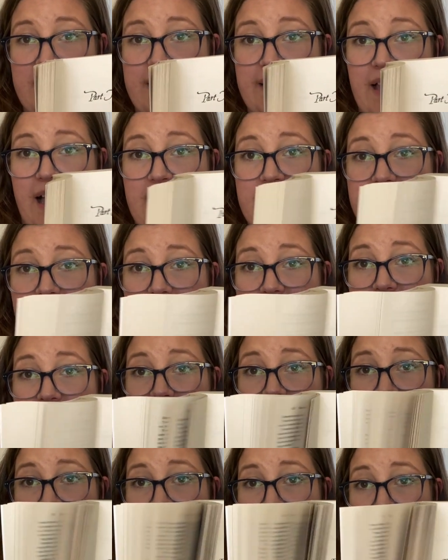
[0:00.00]
last night and
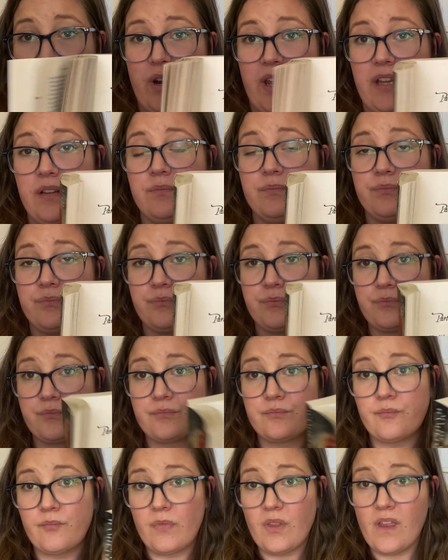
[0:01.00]
this morning.
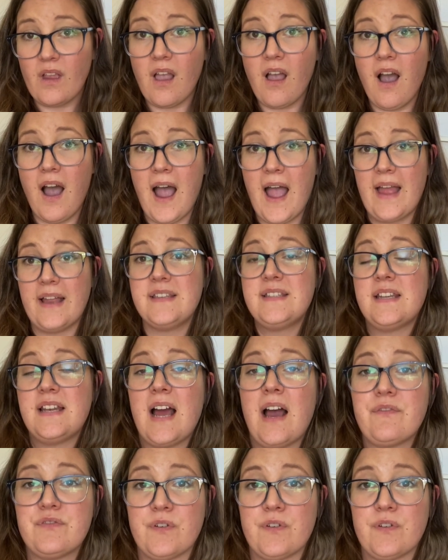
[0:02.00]
I did have to